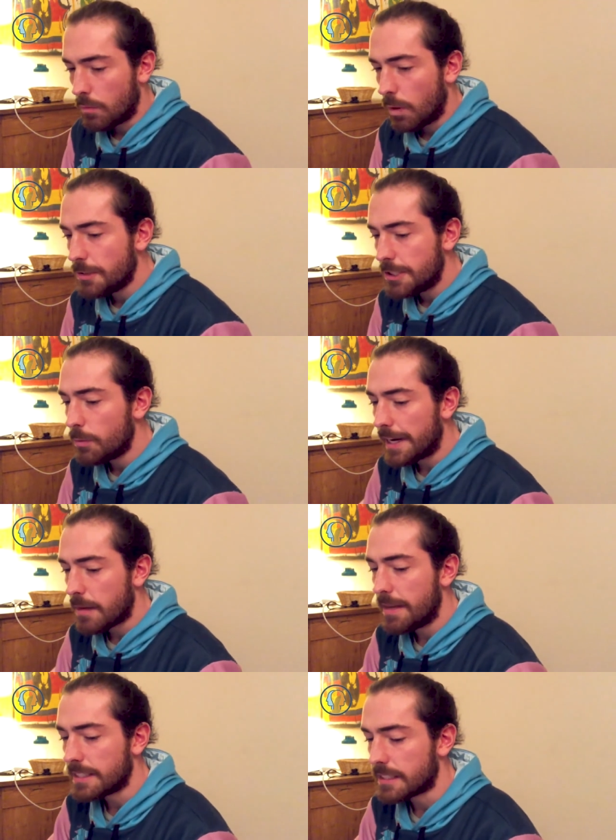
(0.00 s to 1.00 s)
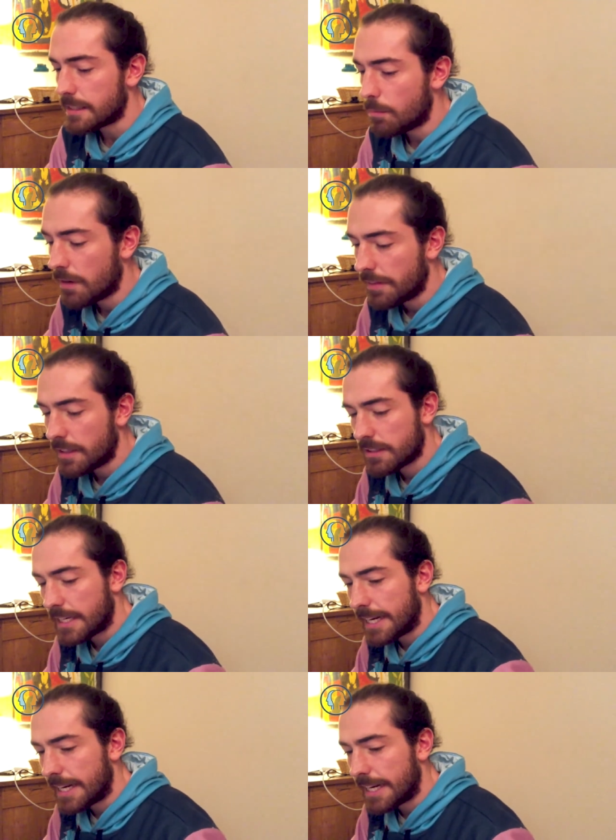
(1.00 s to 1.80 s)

what would you recommend to someone that's